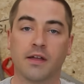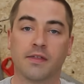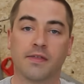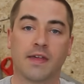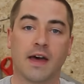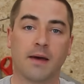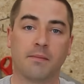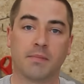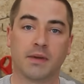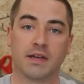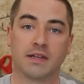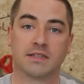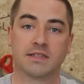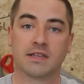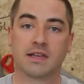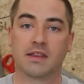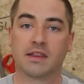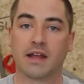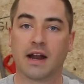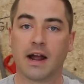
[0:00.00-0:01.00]
That
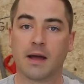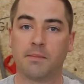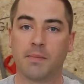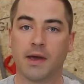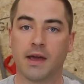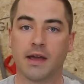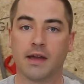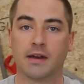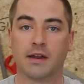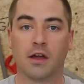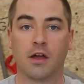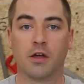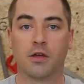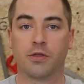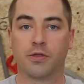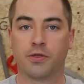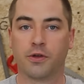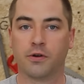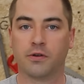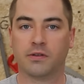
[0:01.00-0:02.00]
means that I paid
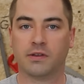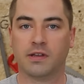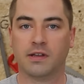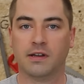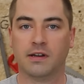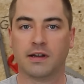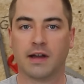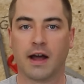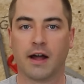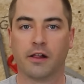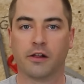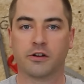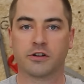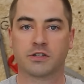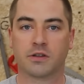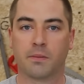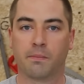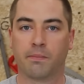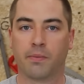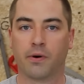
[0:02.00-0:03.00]

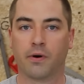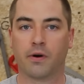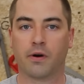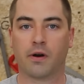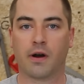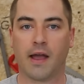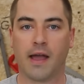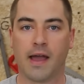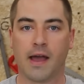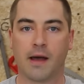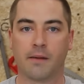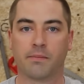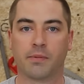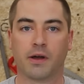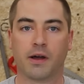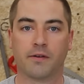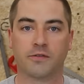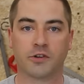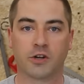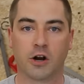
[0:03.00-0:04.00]
$13 per amp
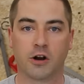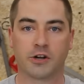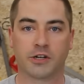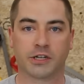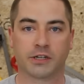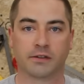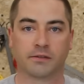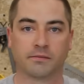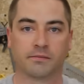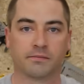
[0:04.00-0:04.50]
of charging.